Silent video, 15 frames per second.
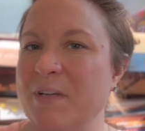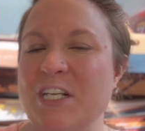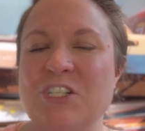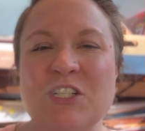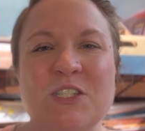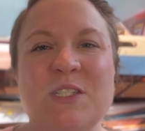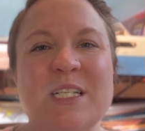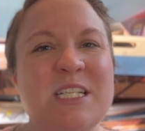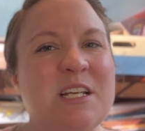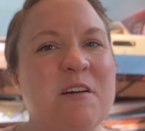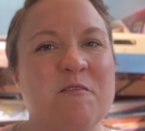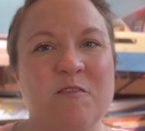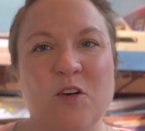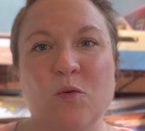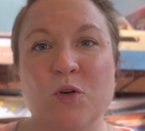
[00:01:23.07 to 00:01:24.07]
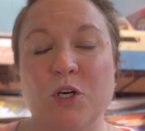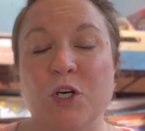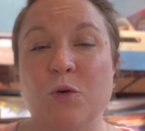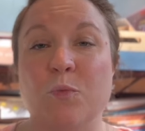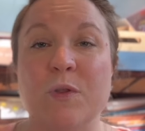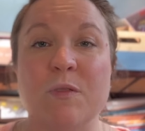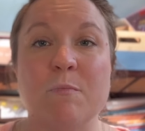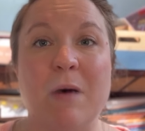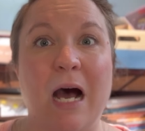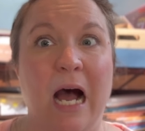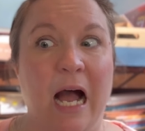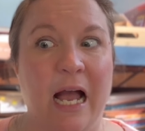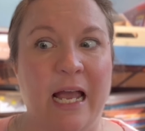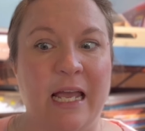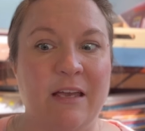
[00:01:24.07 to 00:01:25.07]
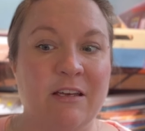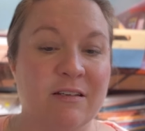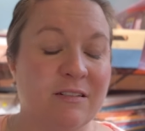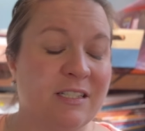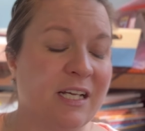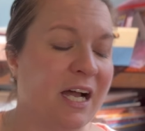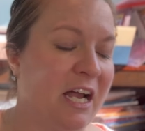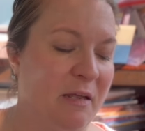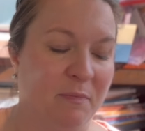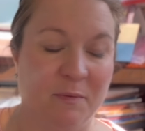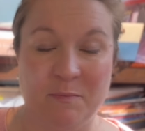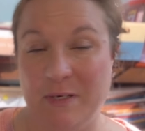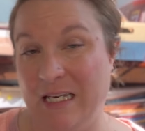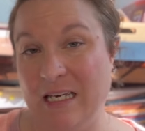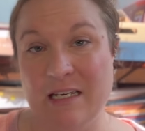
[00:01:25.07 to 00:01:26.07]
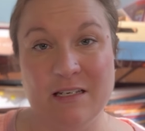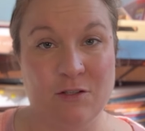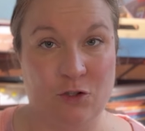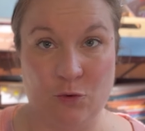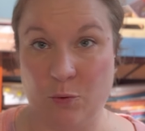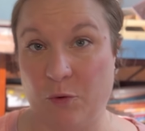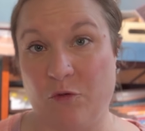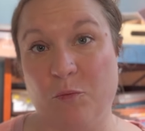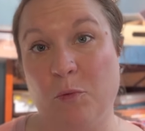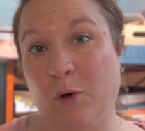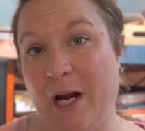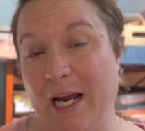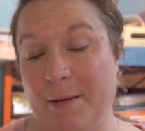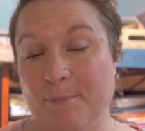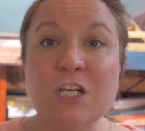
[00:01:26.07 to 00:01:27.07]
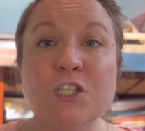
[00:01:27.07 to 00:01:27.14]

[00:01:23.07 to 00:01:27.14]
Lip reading: It just did not feel good with my type B sort of brain.